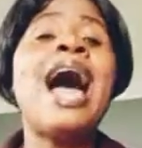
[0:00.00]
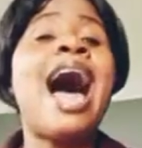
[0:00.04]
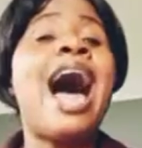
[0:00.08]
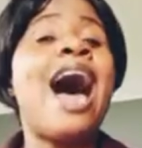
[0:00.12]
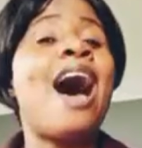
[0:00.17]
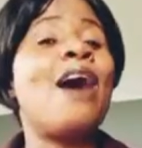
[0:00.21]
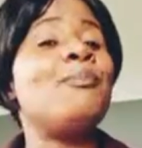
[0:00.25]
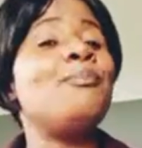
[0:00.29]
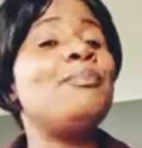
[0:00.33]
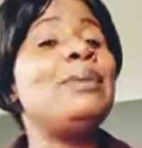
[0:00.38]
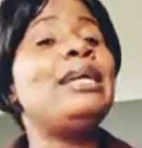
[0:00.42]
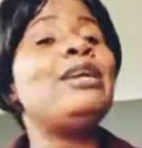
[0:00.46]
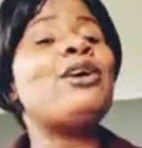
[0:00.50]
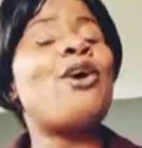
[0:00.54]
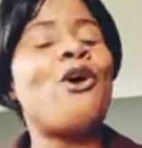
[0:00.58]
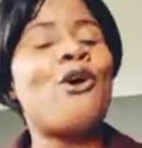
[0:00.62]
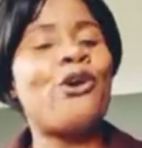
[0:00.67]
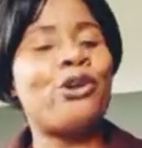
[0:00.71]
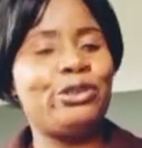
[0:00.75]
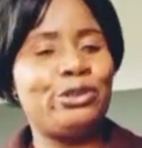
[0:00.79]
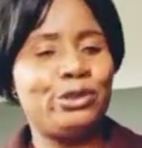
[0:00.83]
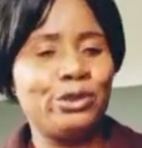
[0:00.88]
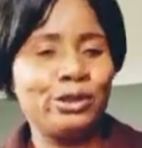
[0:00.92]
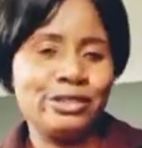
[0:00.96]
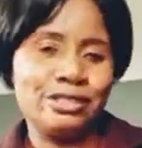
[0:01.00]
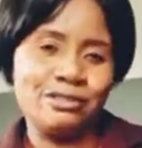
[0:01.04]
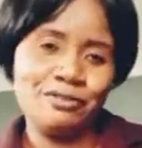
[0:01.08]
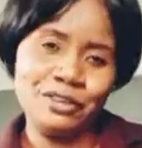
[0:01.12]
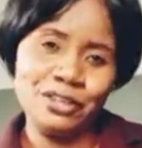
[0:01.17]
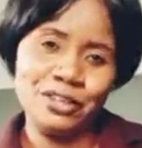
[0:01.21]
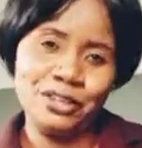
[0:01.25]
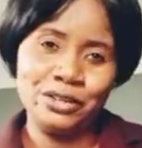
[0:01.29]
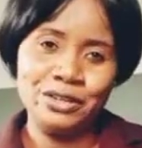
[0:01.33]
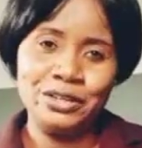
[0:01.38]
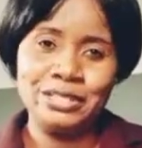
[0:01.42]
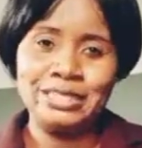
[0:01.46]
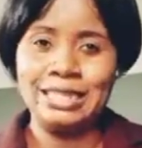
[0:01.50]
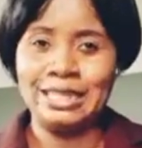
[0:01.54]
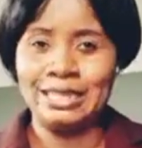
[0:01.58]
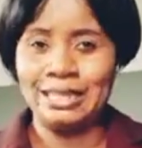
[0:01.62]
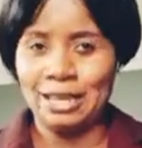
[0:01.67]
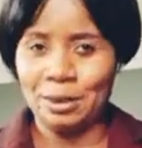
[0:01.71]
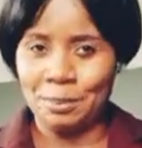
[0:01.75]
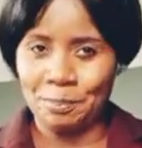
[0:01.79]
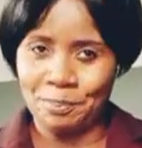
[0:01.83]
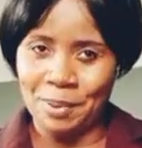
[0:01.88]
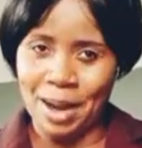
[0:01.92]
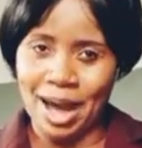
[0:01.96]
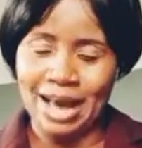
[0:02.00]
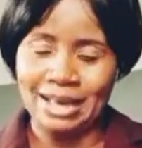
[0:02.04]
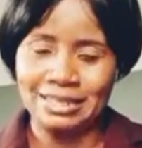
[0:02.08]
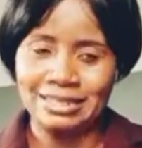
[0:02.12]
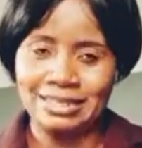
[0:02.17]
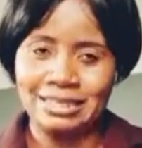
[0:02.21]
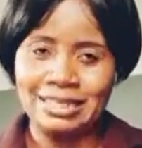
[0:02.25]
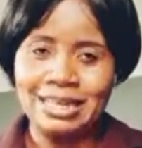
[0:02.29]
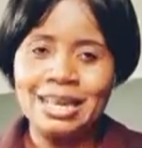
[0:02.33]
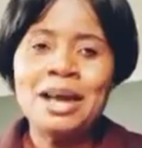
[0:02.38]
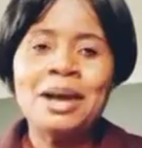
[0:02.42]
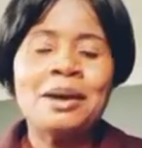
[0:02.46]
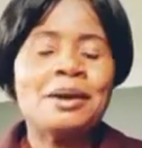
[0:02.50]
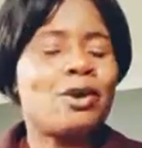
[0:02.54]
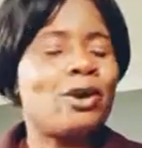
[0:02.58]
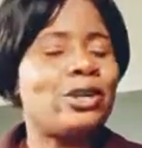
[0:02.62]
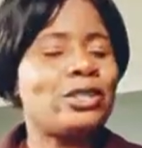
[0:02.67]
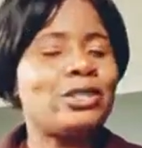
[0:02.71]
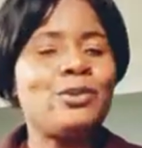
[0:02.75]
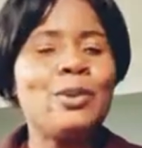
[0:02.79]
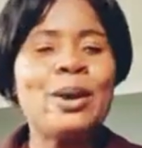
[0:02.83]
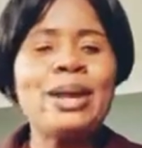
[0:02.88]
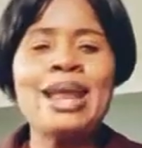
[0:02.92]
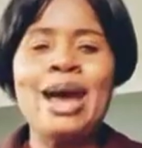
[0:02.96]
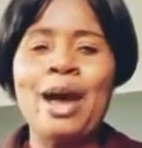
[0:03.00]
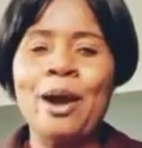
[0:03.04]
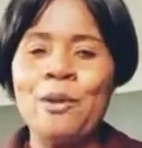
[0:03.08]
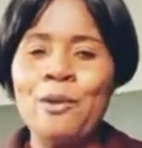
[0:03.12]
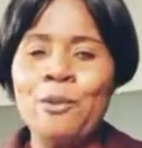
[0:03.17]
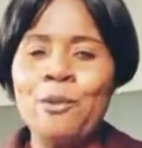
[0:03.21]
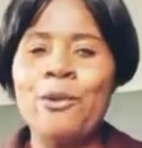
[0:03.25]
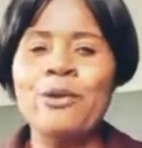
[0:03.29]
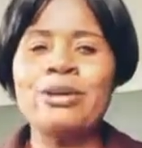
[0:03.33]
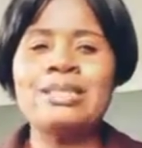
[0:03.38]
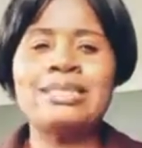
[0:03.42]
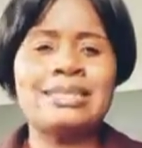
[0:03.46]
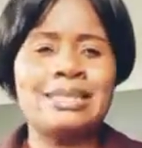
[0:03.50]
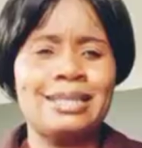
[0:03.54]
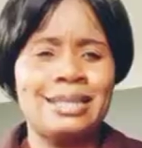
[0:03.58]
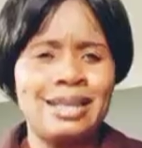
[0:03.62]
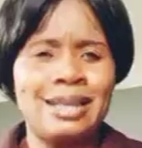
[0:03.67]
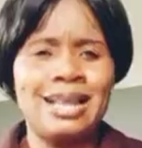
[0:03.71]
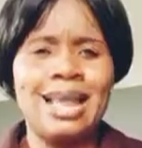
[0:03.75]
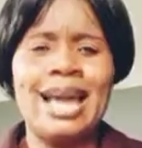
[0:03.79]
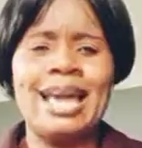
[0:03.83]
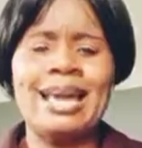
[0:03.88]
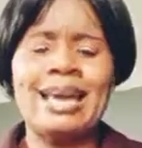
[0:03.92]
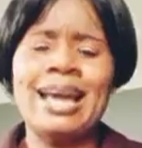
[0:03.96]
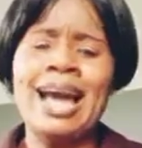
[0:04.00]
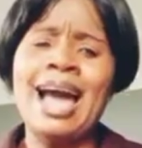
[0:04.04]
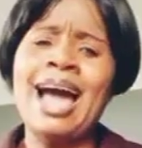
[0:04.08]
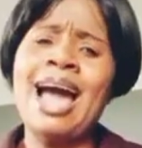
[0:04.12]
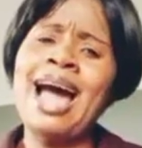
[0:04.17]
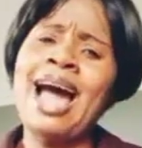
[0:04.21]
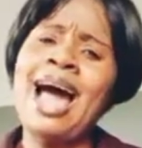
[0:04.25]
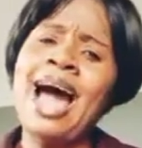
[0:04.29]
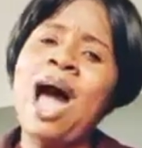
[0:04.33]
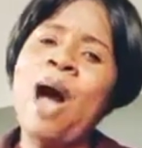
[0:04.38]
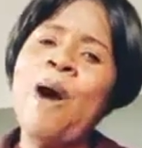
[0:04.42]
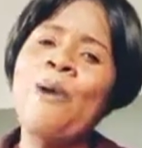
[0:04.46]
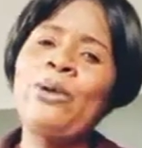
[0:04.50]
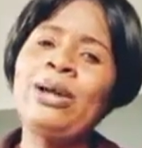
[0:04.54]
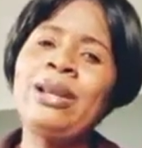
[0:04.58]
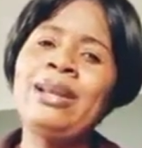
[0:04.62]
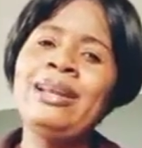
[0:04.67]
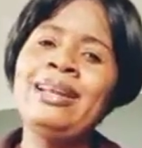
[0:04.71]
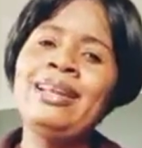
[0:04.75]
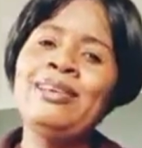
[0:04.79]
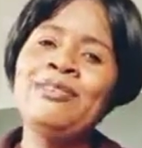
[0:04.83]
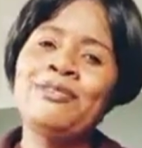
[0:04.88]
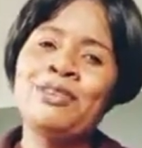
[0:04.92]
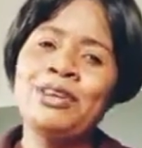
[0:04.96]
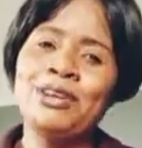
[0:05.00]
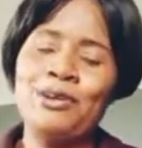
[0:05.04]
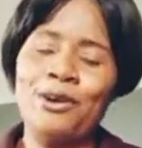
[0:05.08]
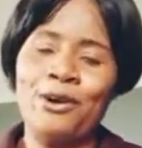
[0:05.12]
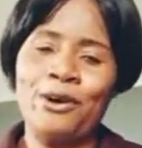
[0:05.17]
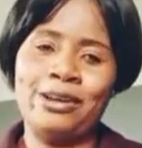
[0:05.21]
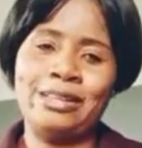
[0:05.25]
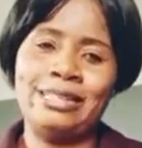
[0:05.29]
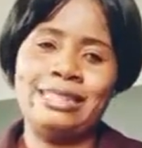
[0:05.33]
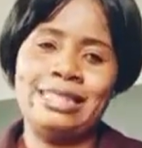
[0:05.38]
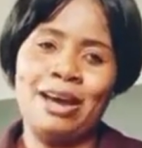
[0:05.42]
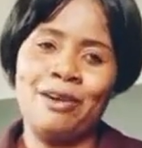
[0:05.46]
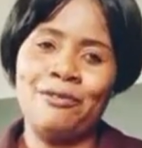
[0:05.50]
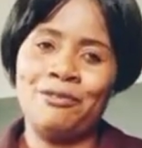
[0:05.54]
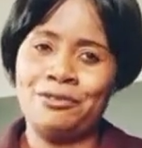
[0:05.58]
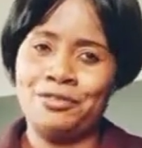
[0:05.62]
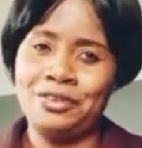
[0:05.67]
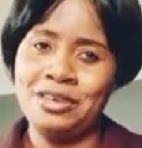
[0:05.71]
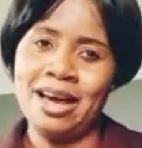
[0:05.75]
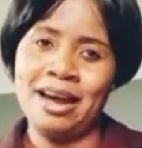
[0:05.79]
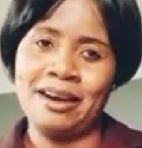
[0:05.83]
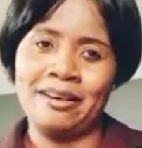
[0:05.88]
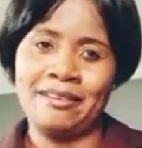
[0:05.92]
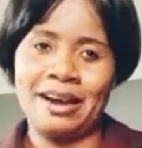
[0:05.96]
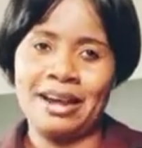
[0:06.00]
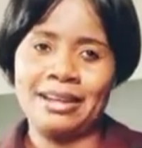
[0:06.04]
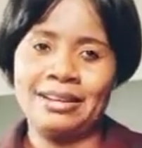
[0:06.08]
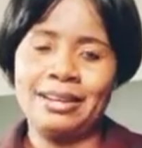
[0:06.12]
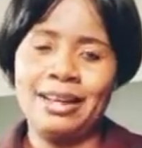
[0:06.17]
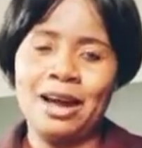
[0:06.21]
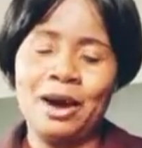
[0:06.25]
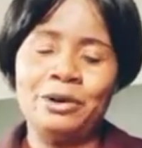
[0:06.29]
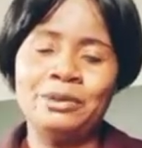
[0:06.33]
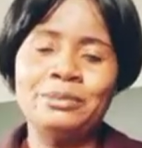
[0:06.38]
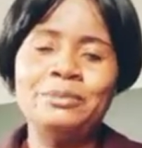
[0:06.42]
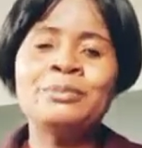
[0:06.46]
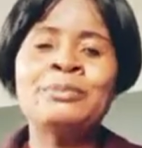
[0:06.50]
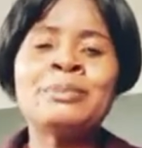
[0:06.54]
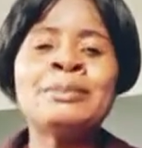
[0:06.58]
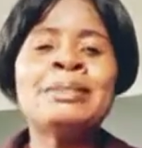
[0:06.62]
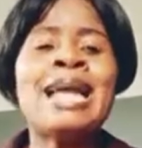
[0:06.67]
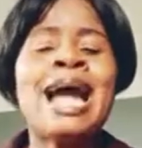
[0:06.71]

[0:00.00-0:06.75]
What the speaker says: I've made all those videos in the past, because when I was like, are we living under fear right now?